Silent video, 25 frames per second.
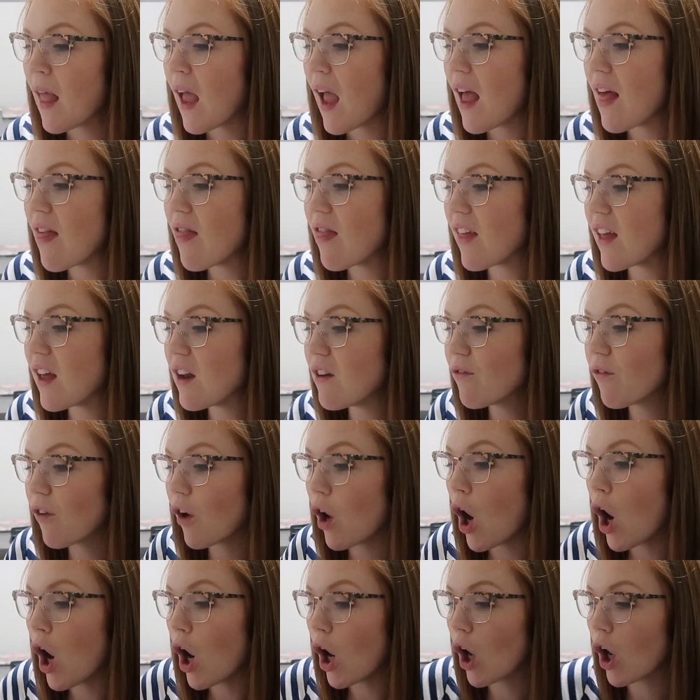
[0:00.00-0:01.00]
And then for
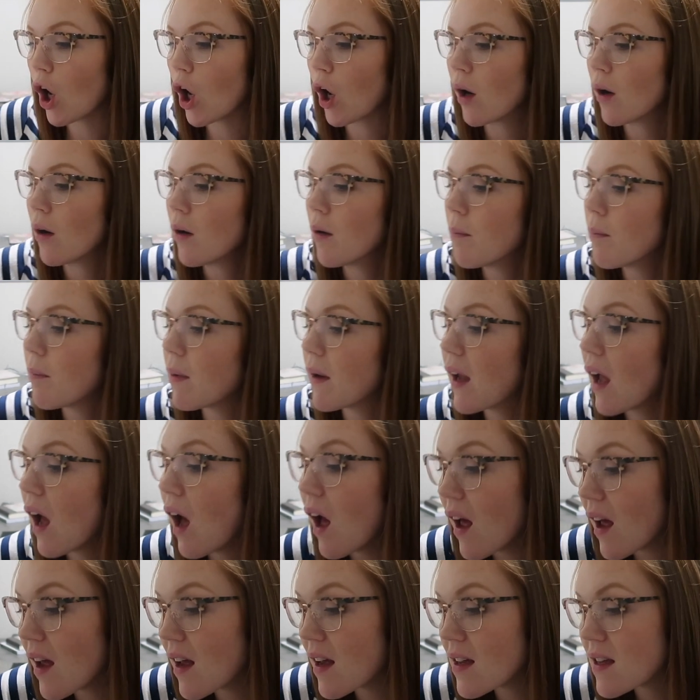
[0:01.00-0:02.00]
her,
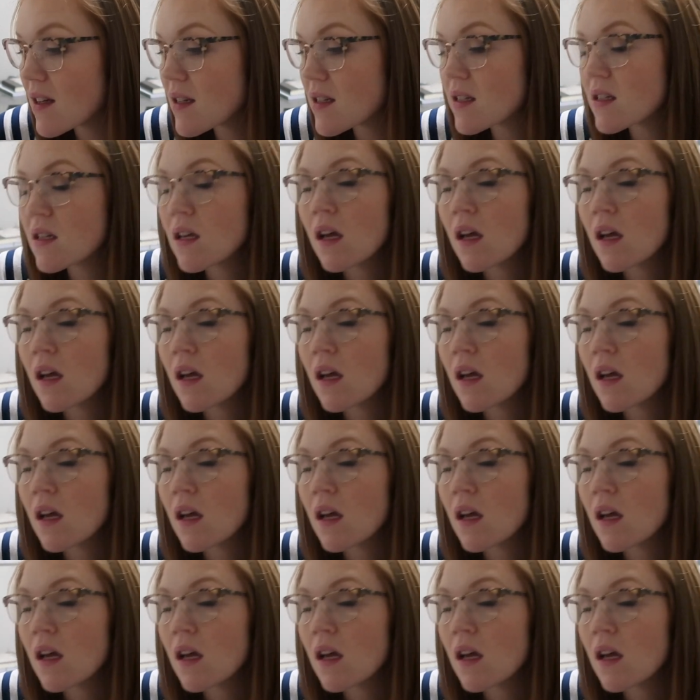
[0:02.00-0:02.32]
because